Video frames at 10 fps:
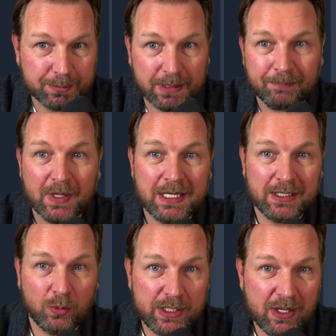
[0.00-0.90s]
But
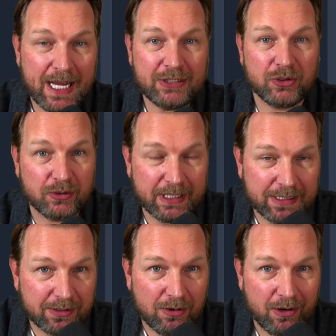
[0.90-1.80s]
when you add your
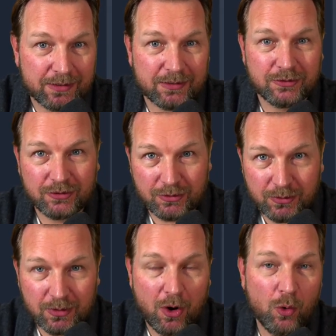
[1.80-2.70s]
credit card
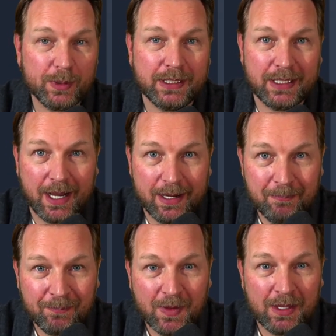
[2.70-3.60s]
to OpenAI,
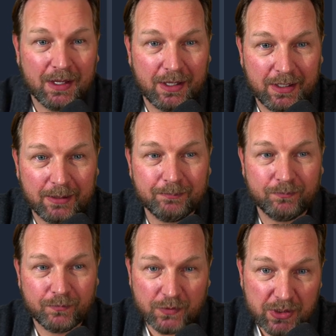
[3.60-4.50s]

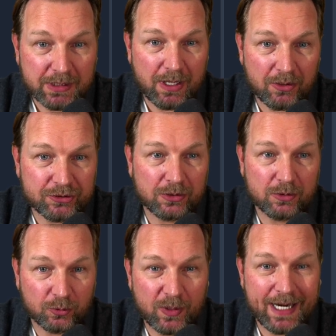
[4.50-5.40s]
you can also
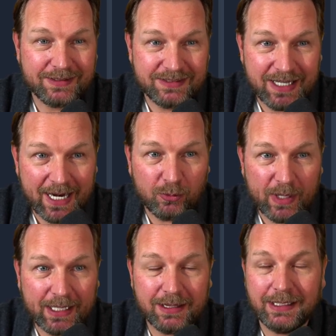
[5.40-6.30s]
write
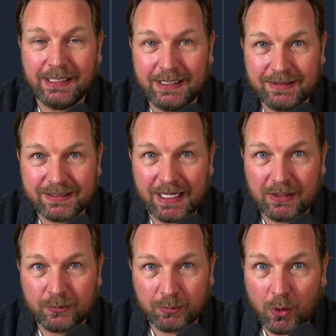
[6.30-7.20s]
directly inside
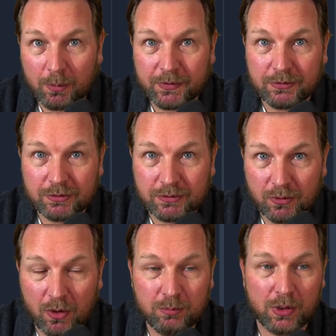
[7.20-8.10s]
of
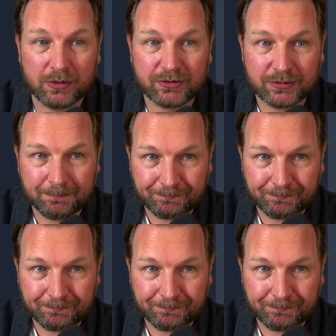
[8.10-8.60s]
PromptStrongbox.